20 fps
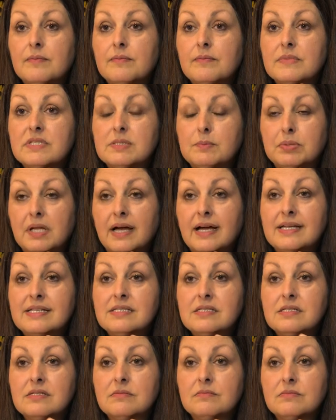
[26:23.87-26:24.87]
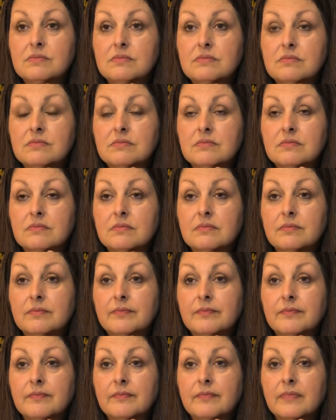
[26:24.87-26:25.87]
Supplies.
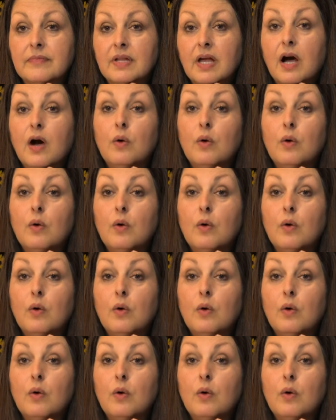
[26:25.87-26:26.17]
Oh.